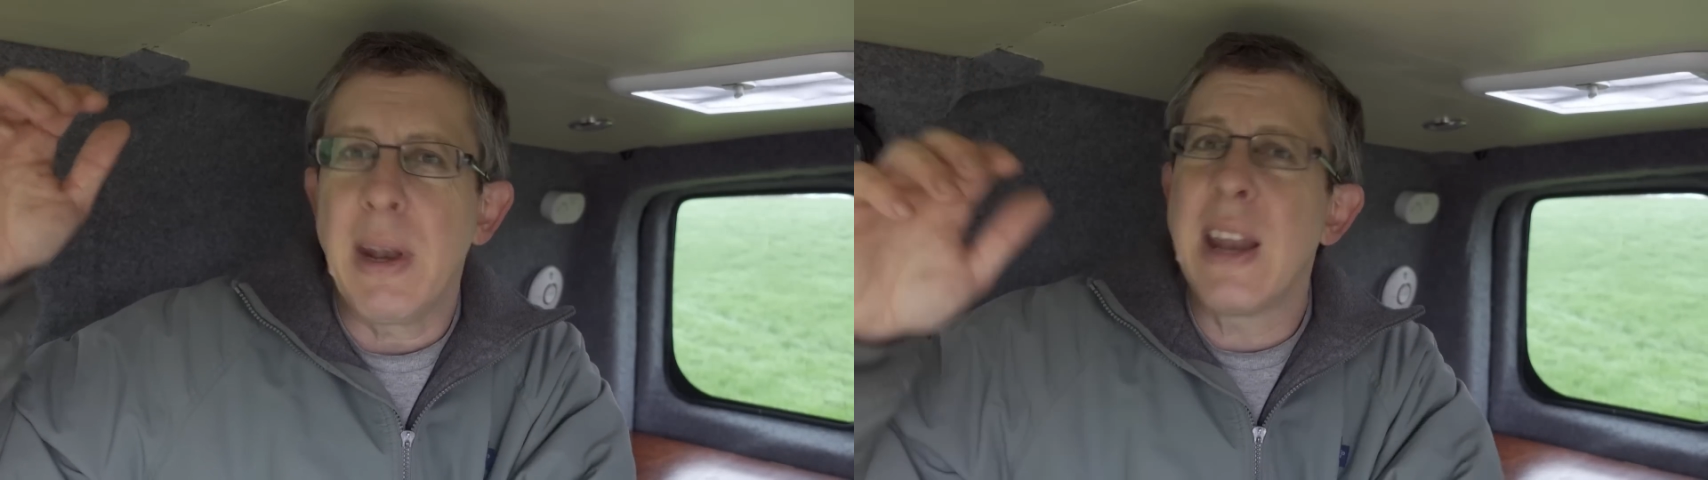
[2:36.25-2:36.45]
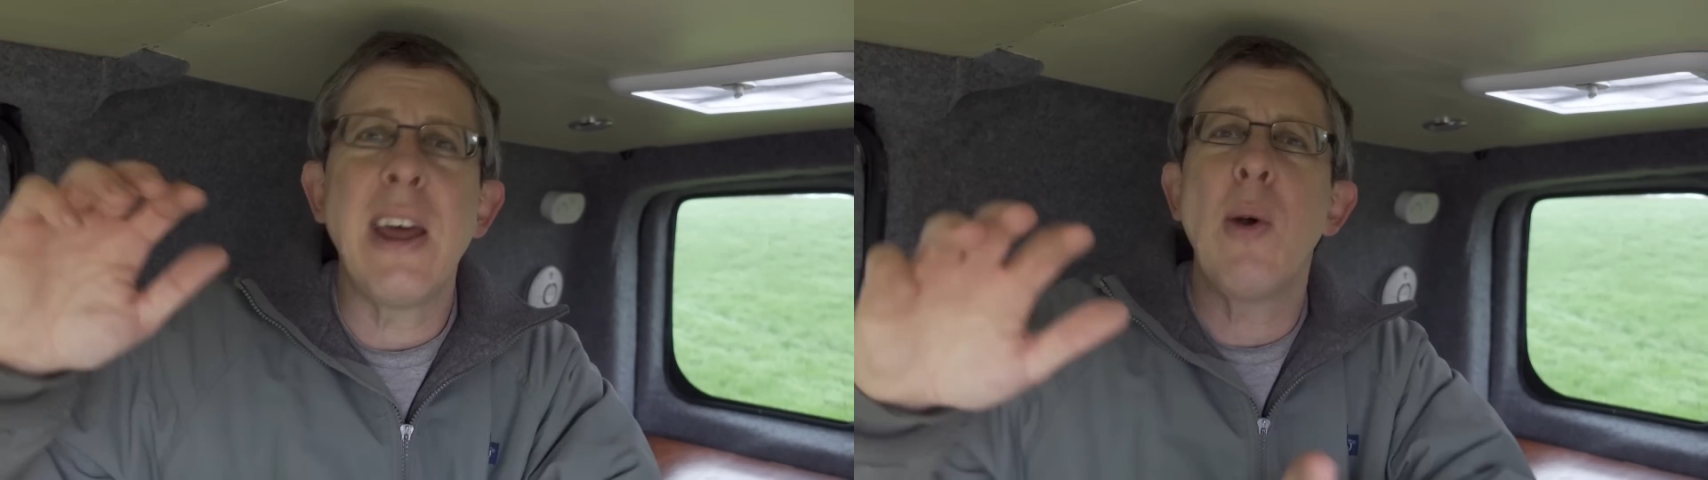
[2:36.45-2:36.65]
And
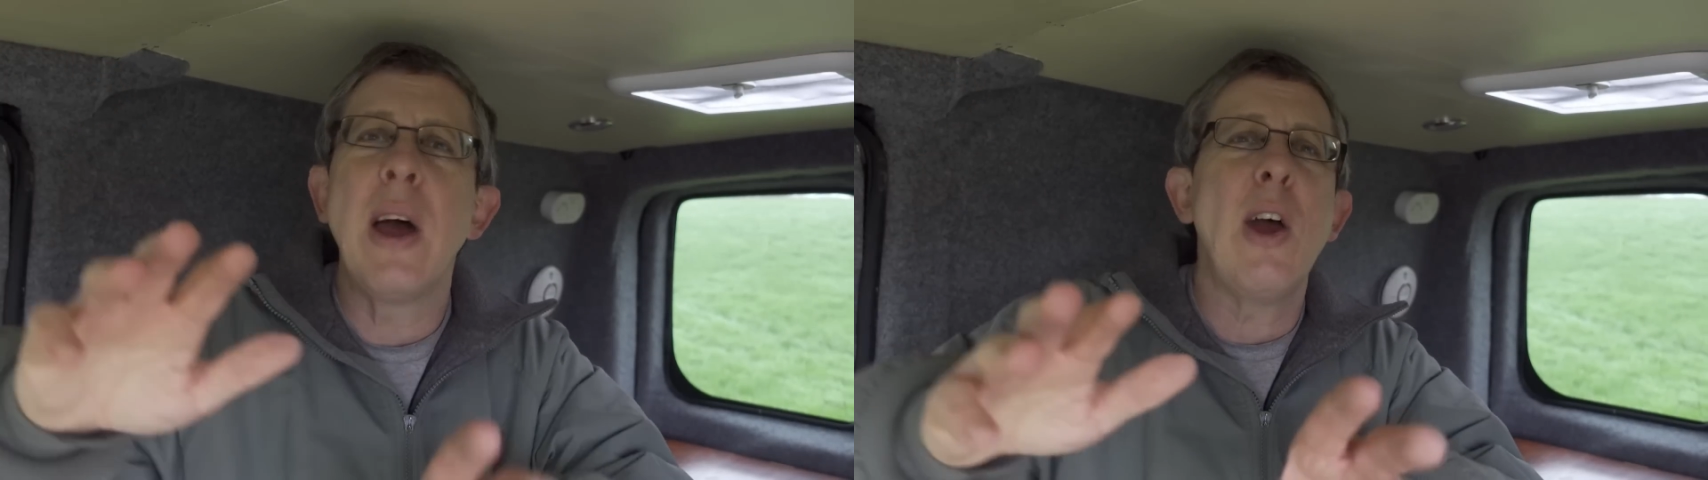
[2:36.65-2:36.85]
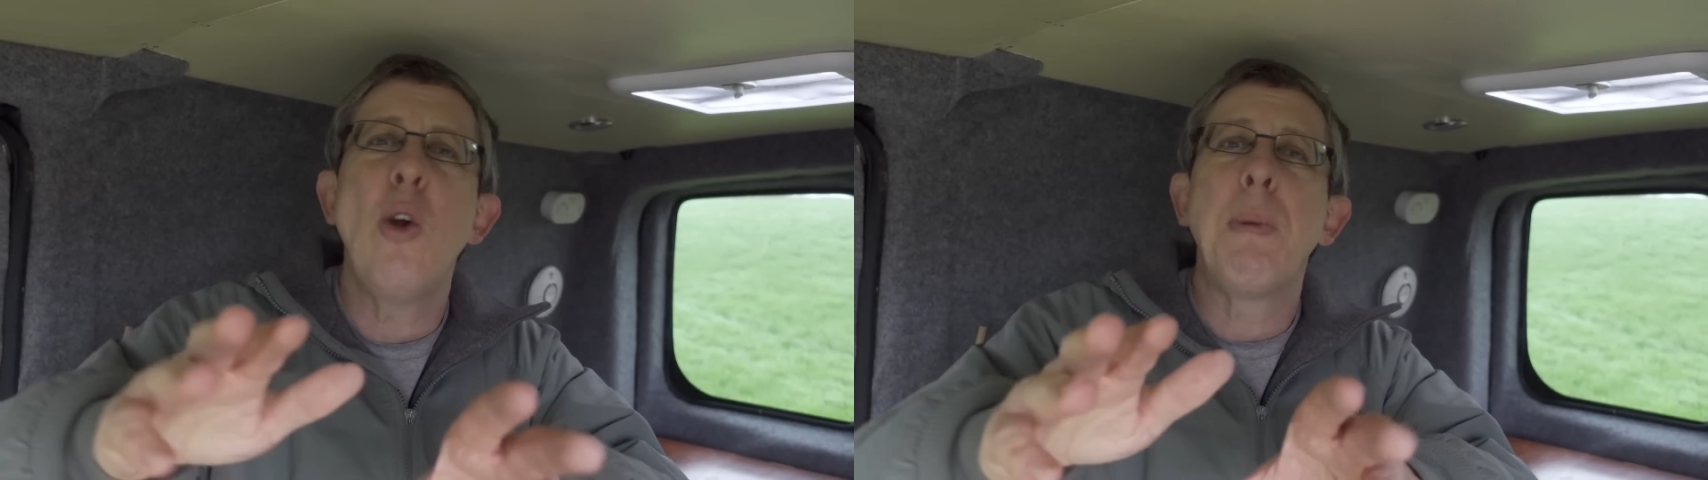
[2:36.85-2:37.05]
I
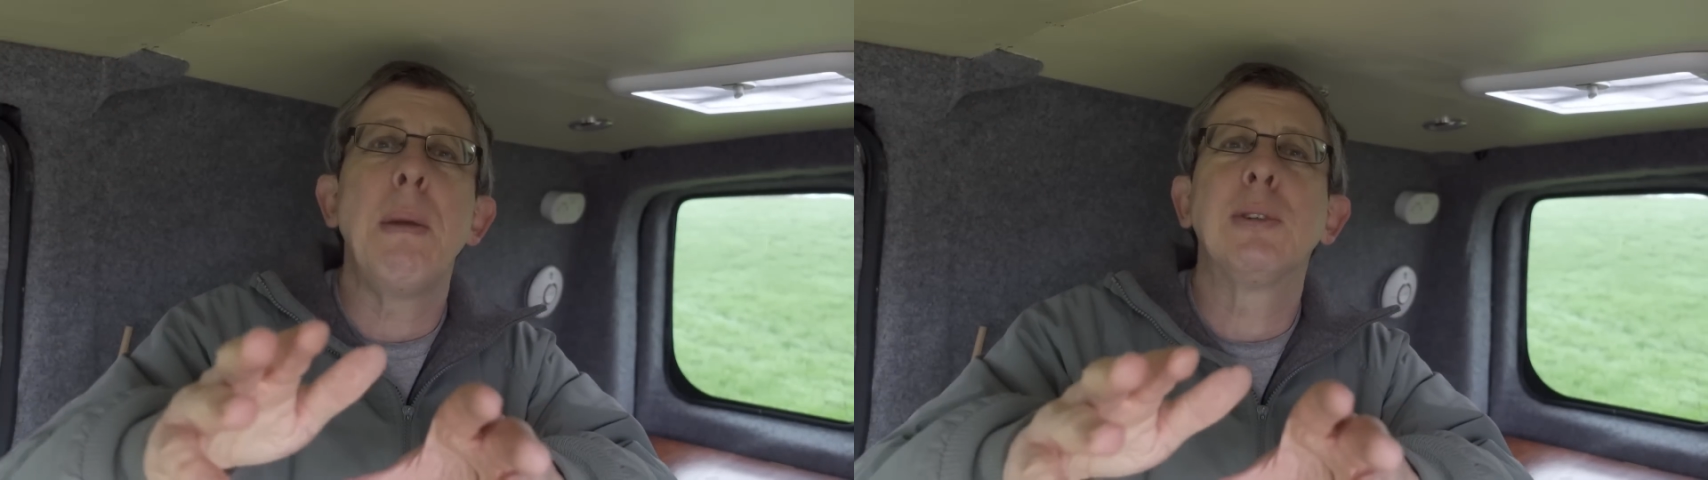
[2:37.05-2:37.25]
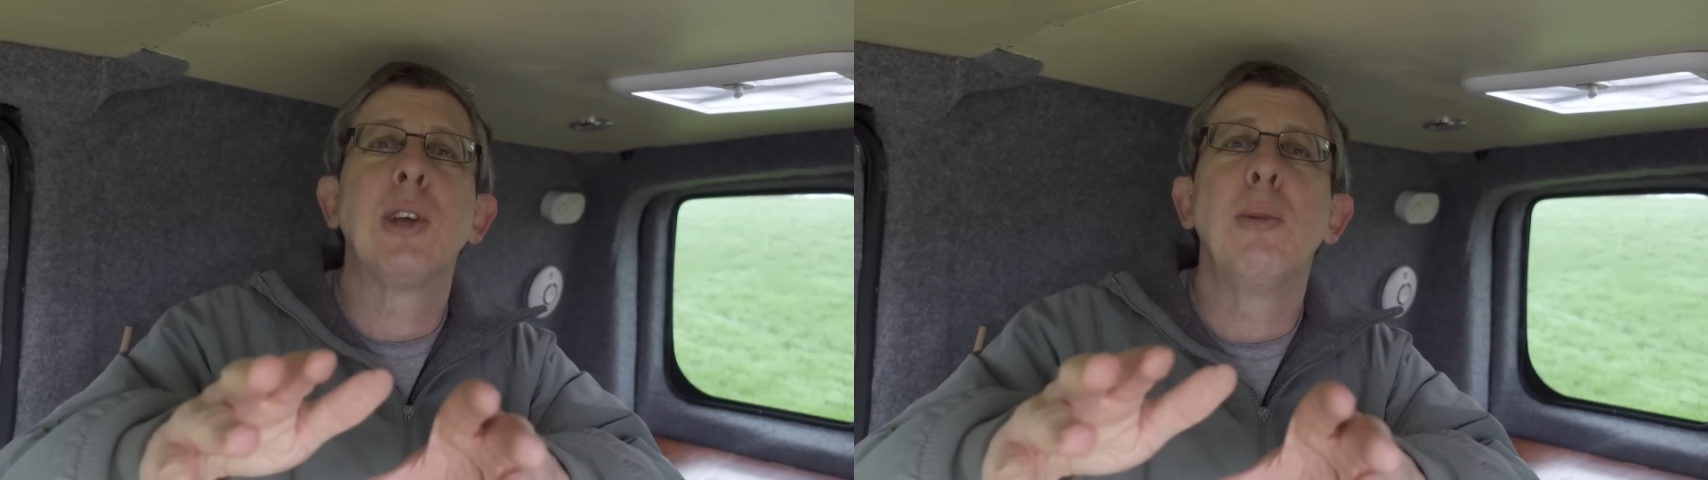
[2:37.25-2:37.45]
know
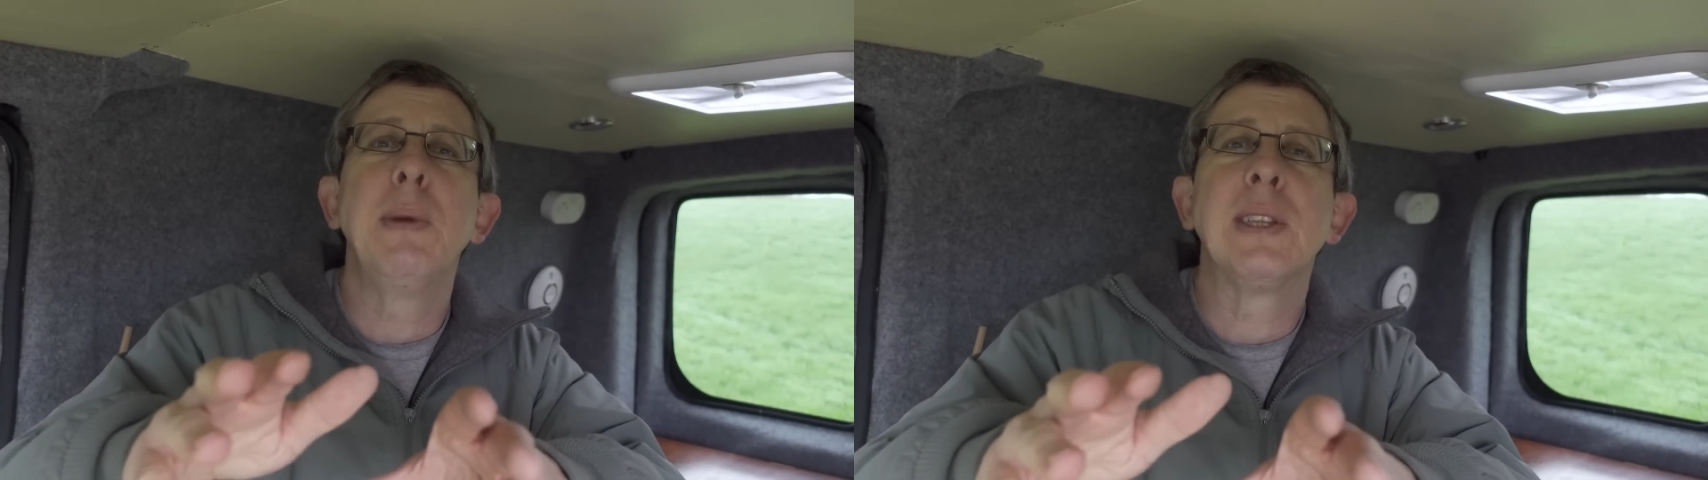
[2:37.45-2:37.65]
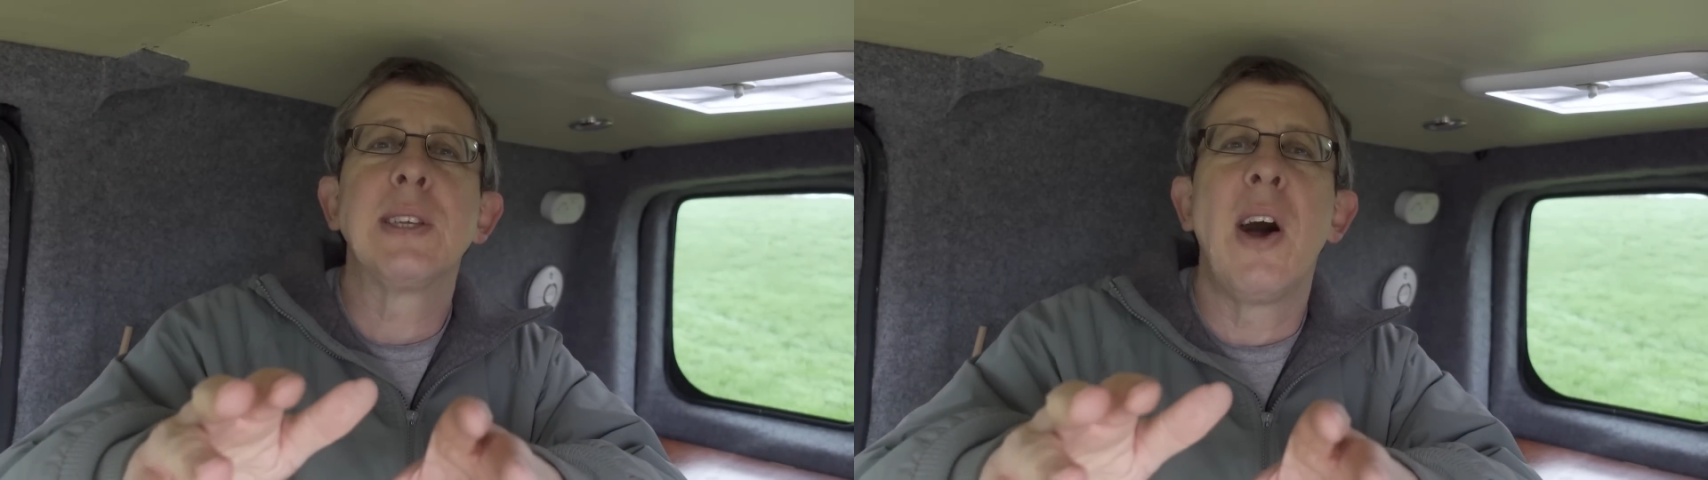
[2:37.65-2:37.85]
people told
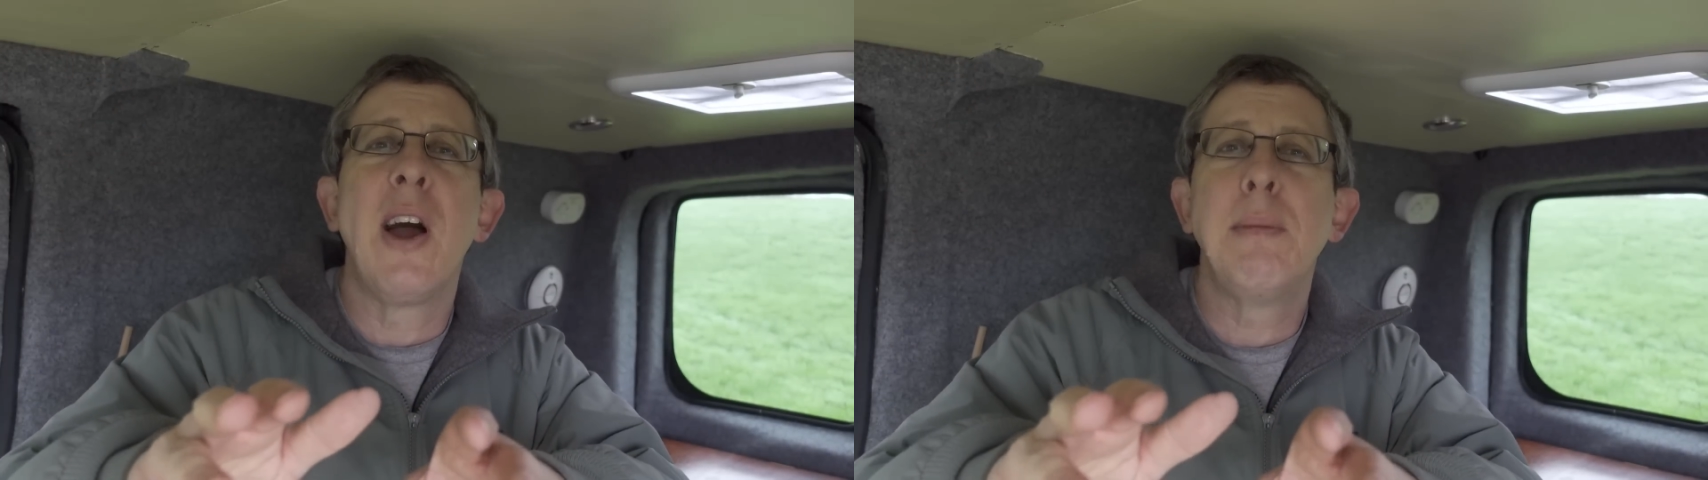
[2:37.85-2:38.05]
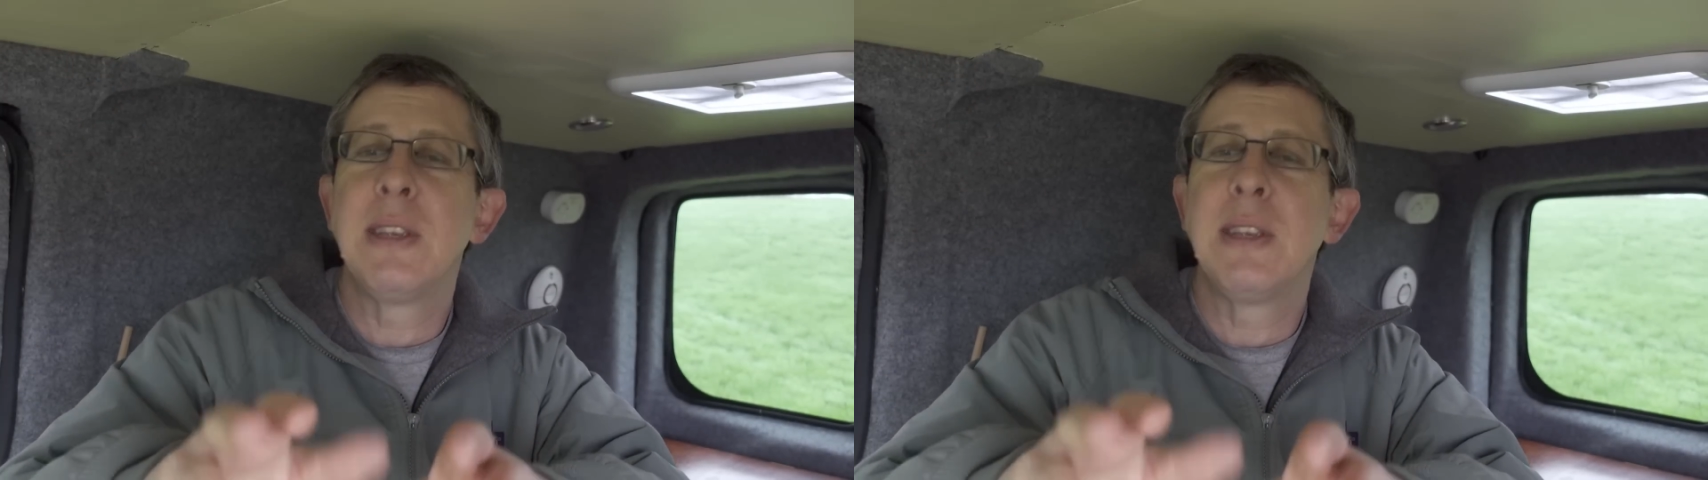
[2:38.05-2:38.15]
me at the time,